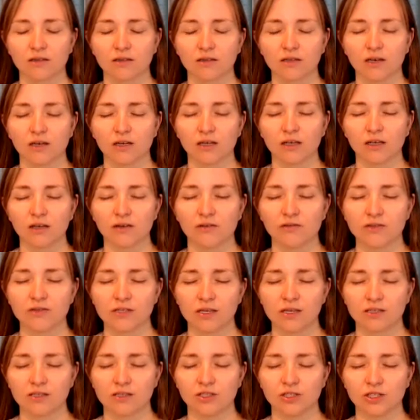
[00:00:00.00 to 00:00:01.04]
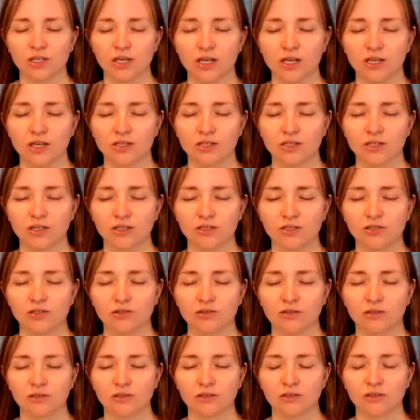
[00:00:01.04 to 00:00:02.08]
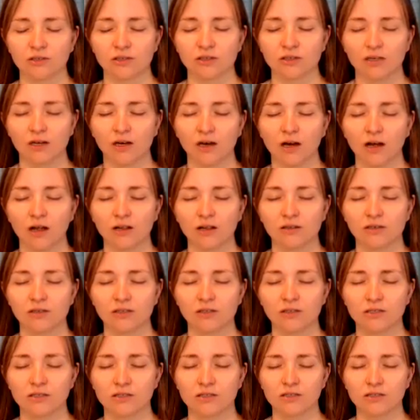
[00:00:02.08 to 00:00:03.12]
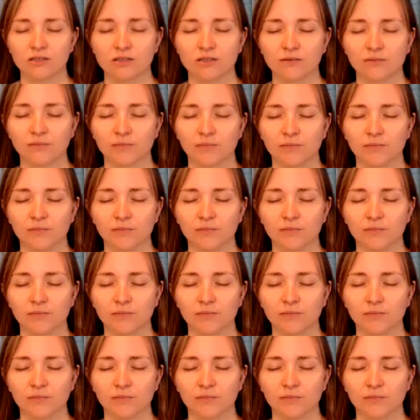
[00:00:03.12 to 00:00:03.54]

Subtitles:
The leaves has changed their colors.